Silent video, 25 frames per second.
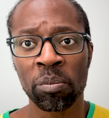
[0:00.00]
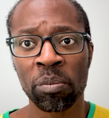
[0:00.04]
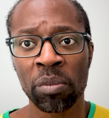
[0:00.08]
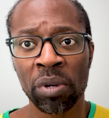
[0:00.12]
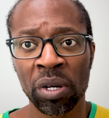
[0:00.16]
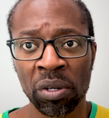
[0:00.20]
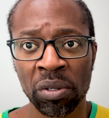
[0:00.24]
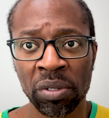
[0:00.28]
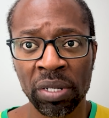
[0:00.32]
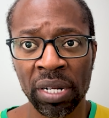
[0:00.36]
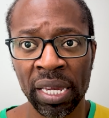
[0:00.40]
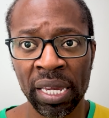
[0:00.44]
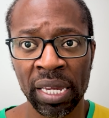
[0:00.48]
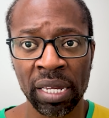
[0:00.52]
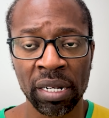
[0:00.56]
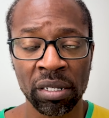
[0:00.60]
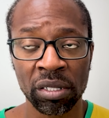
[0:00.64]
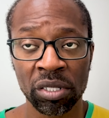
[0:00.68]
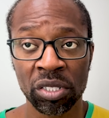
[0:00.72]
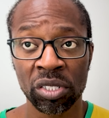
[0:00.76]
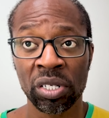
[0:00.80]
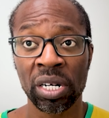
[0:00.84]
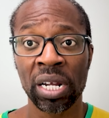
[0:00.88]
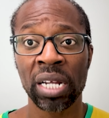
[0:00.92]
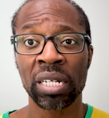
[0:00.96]
mode, in
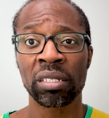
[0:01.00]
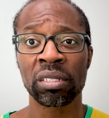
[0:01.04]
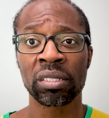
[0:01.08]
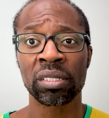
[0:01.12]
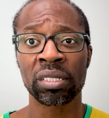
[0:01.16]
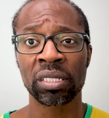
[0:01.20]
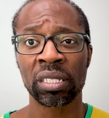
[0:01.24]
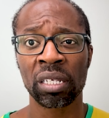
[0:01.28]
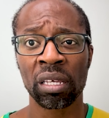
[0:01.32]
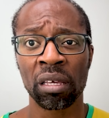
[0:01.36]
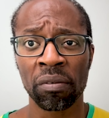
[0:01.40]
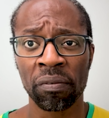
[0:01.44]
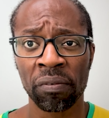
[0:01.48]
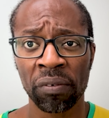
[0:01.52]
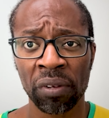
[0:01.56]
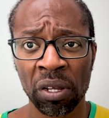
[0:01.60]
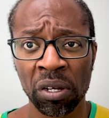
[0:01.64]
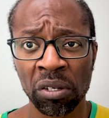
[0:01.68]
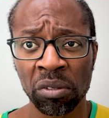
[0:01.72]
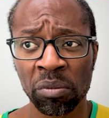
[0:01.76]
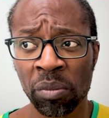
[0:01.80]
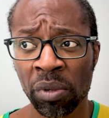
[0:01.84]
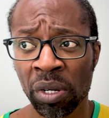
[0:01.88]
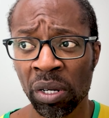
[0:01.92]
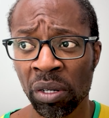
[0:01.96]
trying to stay
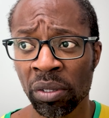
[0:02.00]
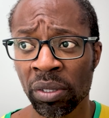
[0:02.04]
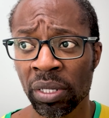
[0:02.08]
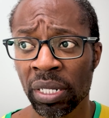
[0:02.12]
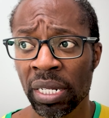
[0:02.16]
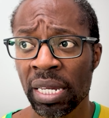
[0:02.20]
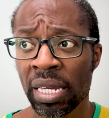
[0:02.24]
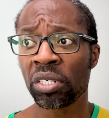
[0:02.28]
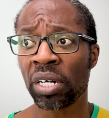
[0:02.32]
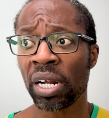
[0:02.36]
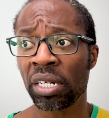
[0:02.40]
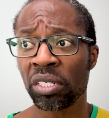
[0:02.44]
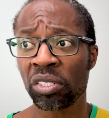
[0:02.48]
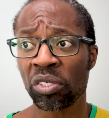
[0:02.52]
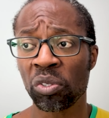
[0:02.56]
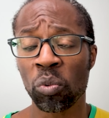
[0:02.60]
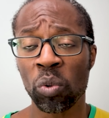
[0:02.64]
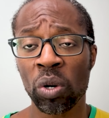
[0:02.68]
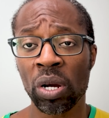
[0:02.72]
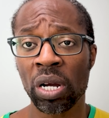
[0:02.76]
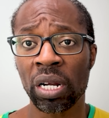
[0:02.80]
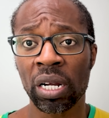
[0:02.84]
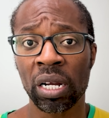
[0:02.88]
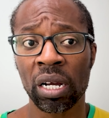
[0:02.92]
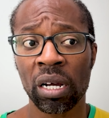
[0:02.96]
afloat mode, trying to
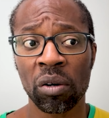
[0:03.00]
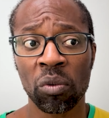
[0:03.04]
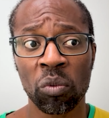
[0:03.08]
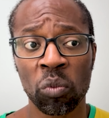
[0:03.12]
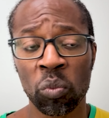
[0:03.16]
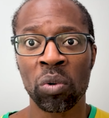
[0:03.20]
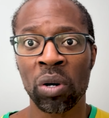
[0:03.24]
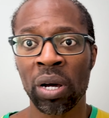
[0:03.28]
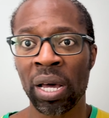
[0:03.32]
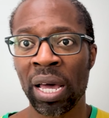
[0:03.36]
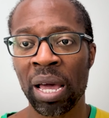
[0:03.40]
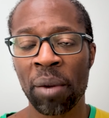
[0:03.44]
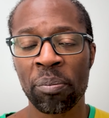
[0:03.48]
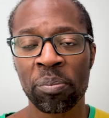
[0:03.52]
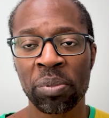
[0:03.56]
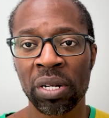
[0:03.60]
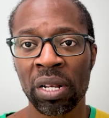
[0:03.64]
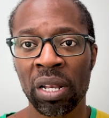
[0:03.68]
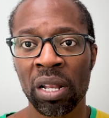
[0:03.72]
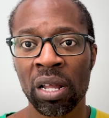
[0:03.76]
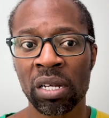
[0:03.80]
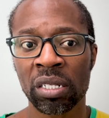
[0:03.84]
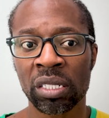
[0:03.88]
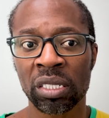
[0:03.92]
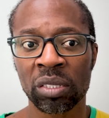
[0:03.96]
work out what happened
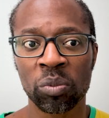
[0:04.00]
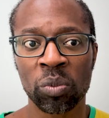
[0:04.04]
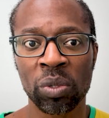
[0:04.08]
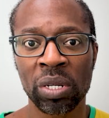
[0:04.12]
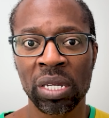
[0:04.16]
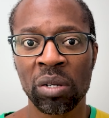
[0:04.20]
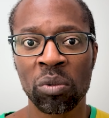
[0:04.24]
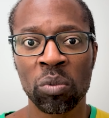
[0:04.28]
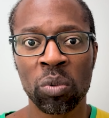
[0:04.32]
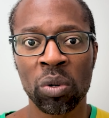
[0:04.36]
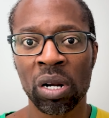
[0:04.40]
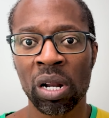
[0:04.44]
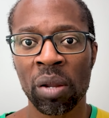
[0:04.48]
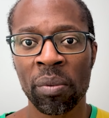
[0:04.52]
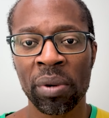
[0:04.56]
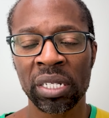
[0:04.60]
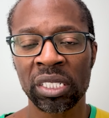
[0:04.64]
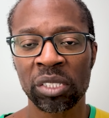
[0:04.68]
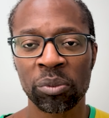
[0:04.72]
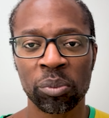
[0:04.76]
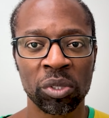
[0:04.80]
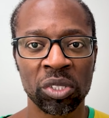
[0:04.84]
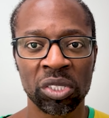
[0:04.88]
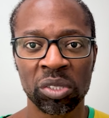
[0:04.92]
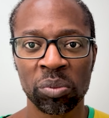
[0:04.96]
last week, what am I
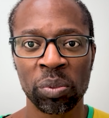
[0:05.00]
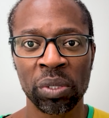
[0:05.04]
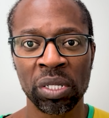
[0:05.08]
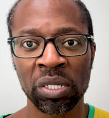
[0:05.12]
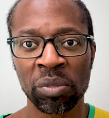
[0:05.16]
supposed to be